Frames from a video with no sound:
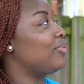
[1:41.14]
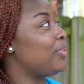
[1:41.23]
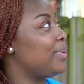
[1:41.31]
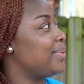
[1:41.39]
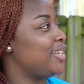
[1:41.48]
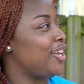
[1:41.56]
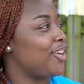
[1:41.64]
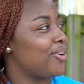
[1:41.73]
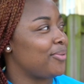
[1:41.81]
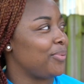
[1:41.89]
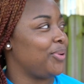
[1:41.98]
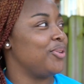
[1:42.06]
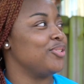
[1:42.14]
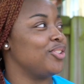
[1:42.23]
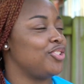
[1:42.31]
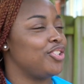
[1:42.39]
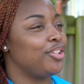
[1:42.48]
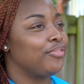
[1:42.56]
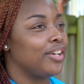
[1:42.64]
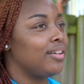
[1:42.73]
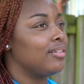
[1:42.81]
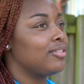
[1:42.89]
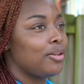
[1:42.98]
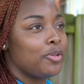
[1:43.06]
when we was here, we were using a
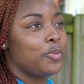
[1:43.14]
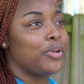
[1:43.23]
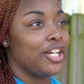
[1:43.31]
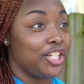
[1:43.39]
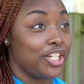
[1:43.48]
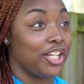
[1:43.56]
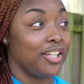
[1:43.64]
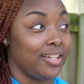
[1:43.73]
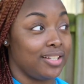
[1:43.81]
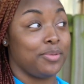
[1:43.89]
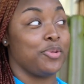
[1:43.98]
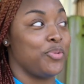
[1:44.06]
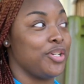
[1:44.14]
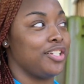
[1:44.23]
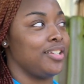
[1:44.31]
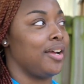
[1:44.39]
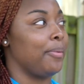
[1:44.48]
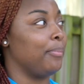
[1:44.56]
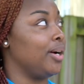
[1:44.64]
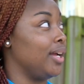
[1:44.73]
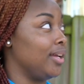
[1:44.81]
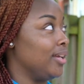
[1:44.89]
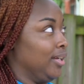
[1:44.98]
generator. So it was pretty chilly because it was wintertime, but